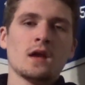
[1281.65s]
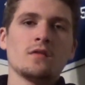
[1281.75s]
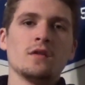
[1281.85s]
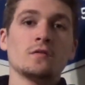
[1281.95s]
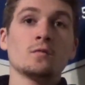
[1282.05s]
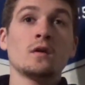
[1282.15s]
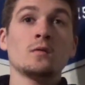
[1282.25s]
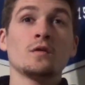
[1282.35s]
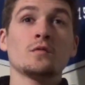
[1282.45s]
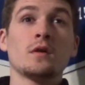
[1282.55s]
This
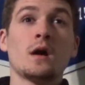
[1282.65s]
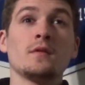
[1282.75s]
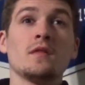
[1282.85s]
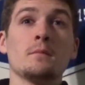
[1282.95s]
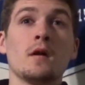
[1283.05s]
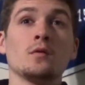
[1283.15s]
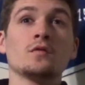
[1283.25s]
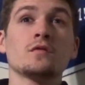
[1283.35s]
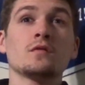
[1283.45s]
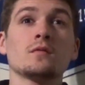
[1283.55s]
one was probably the
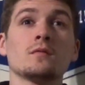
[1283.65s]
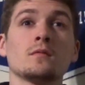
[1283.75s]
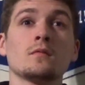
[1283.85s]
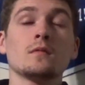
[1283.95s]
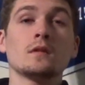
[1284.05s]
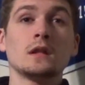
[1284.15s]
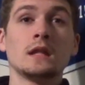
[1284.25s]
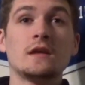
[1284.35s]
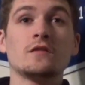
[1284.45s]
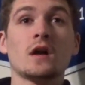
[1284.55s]

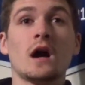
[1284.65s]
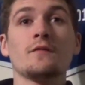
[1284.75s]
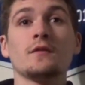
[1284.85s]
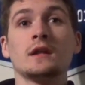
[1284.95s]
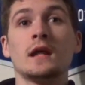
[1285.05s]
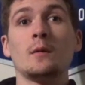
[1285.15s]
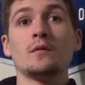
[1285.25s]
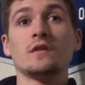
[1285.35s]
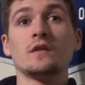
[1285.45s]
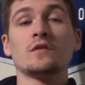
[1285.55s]
least confident I
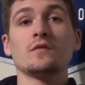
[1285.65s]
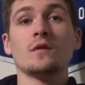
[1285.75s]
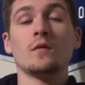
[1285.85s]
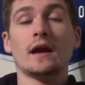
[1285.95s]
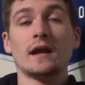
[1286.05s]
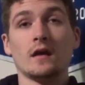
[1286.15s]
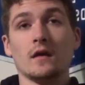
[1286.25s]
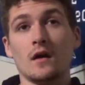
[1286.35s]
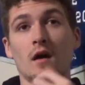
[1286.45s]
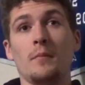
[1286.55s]
was in this, like,
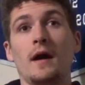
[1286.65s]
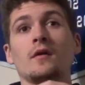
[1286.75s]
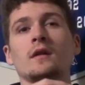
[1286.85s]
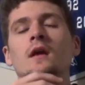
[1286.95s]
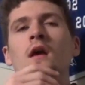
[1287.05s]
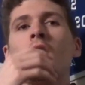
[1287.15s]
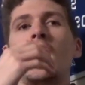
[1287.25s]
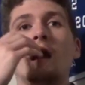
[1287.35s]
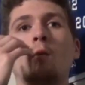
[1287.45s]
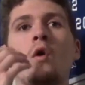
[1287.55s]
about it.
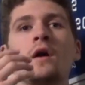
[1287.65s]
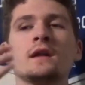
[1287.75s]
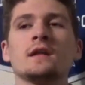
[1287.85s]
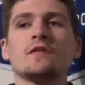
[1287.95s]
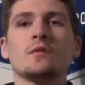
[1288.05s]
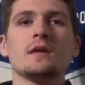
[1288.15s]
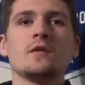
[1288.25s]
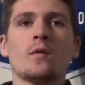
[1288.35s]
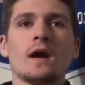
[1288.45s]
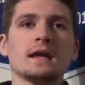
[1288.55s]
I wanted it to be
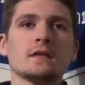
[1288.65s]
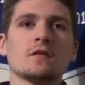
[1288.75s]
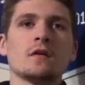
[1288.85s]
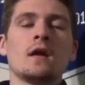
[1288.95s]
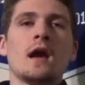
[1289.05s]
great.